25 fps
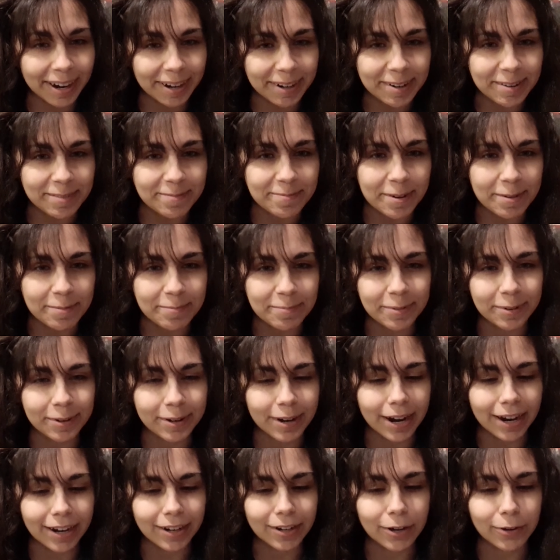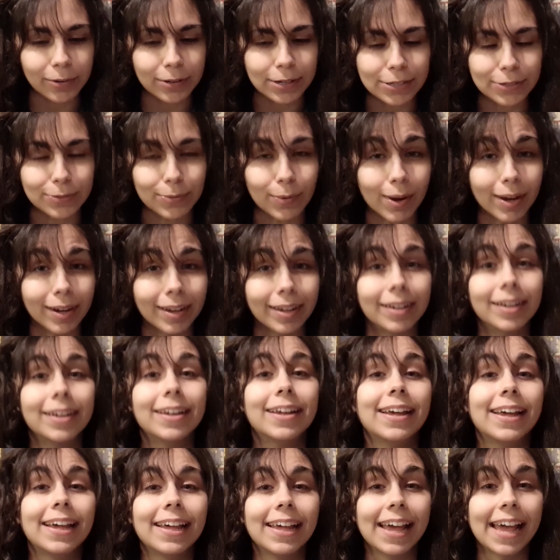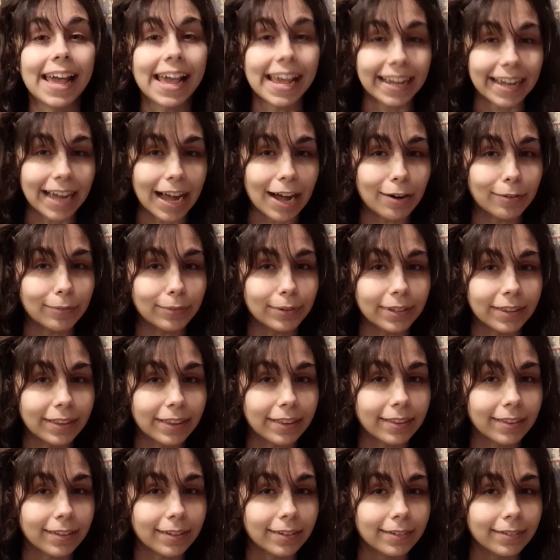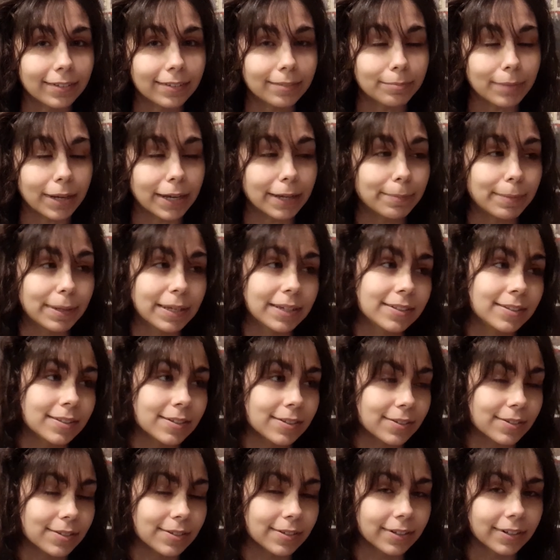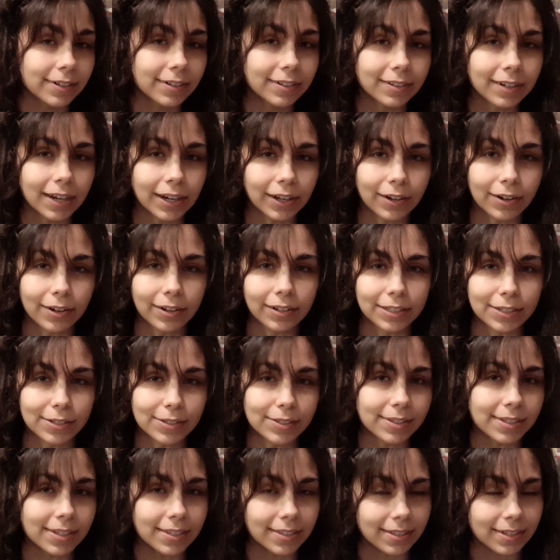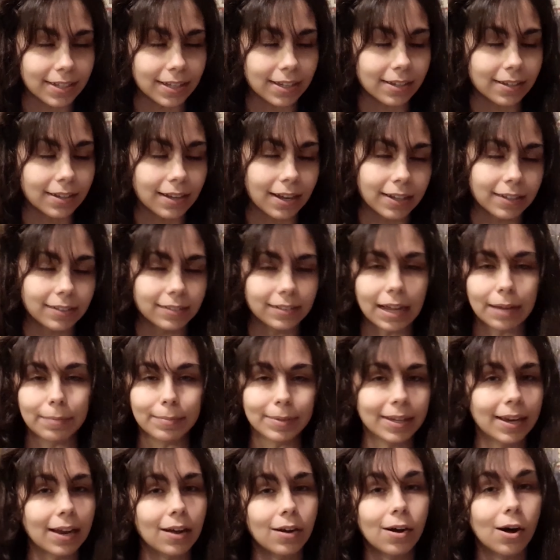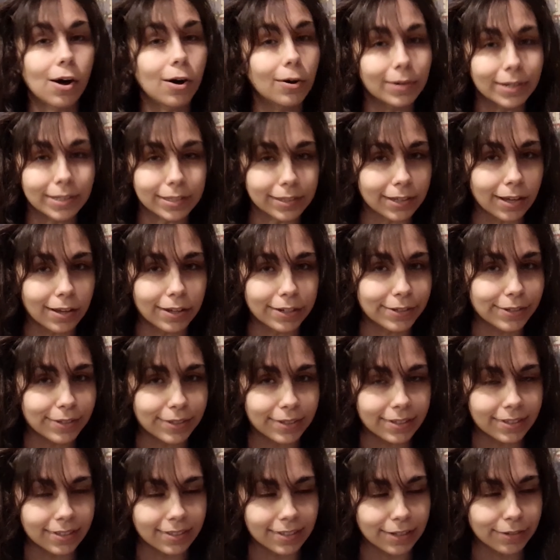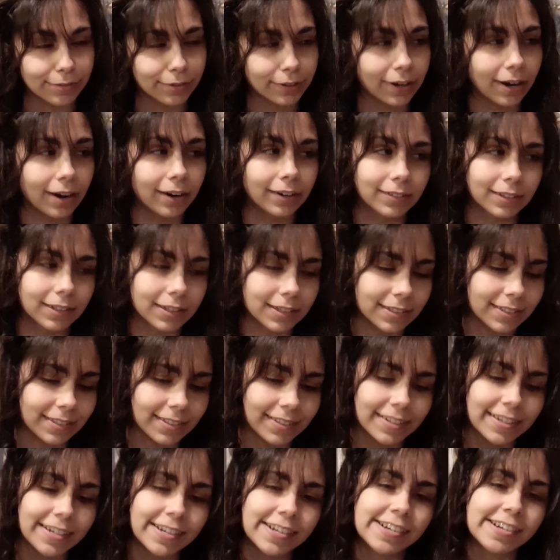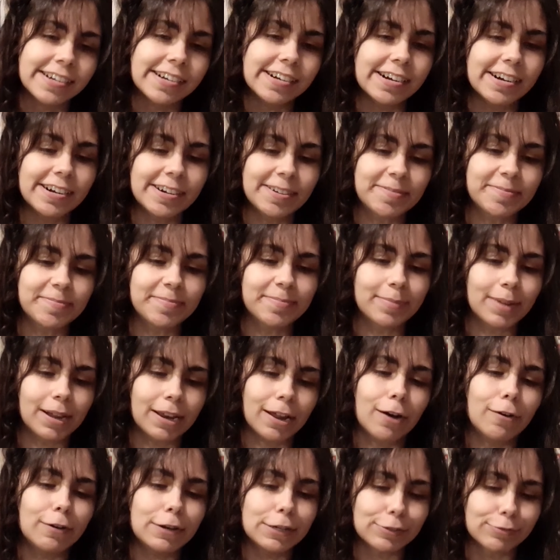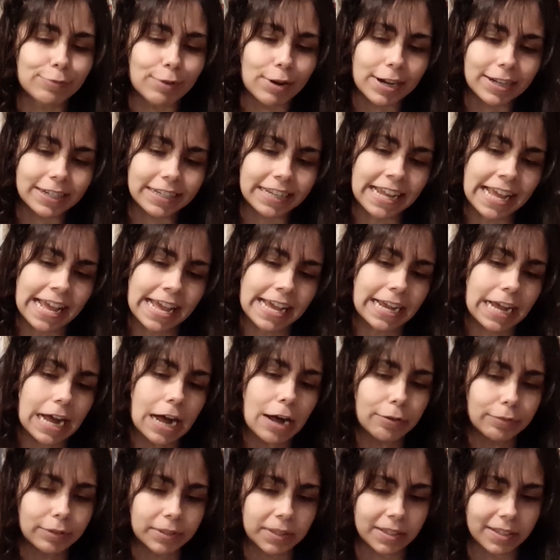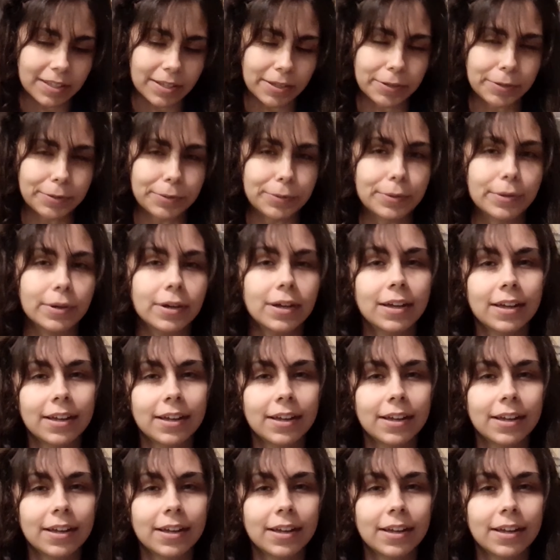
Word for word: I remember I'd always want to hang out with my big sister. I call you Sissy. I, I mean, I'll always call you Sissy regardless. Um, but I always wanted to hang out with you